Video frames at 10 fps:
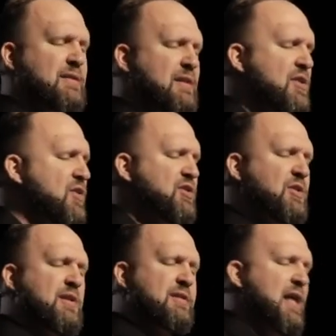into their
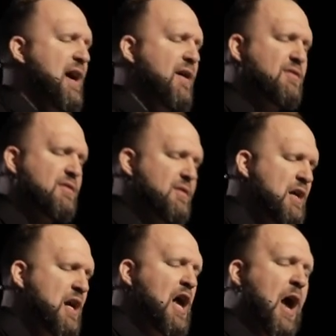students' lives.
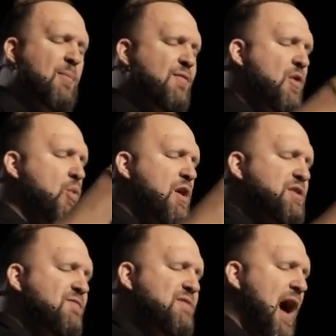I pray for words
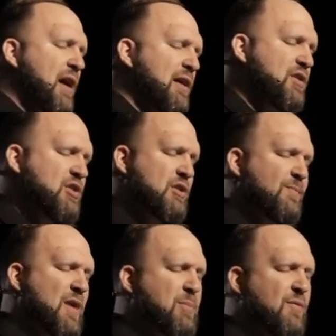of knowledge.
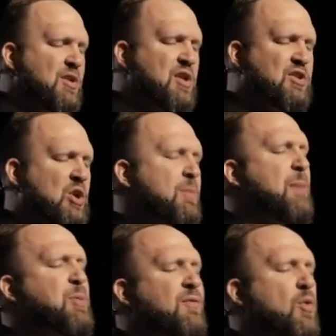I pray for discernment. I
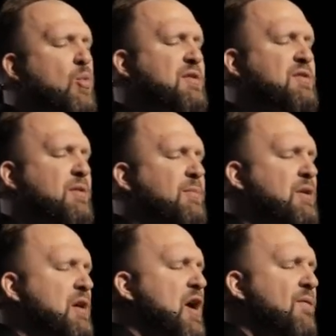pray for wisdom.
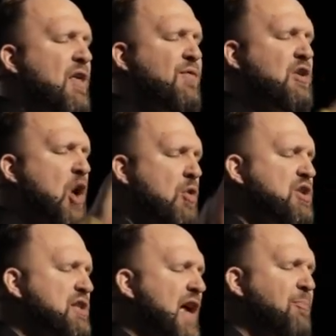Father, for
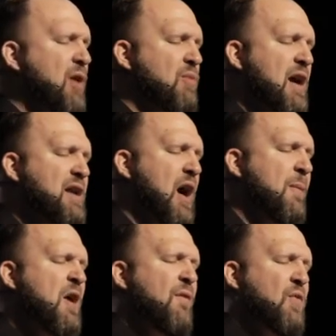coaches, I pray right now
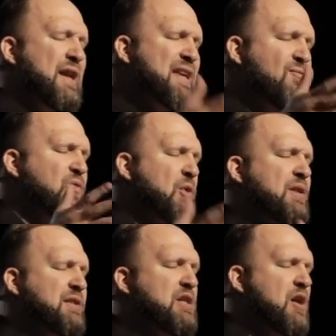for
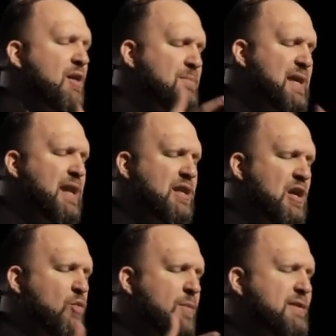influence in young men and
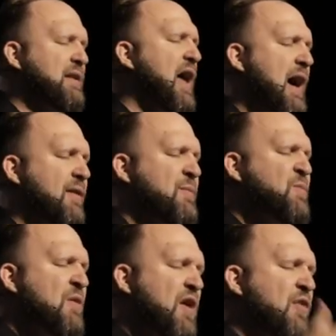young women's lives.
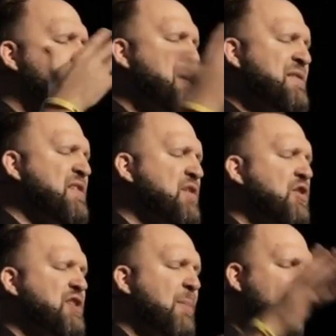Father, for business
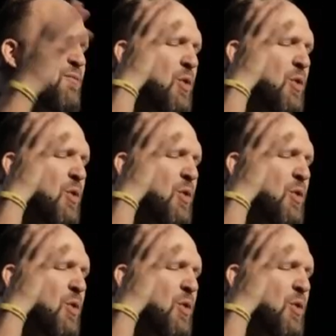owners, I pray for a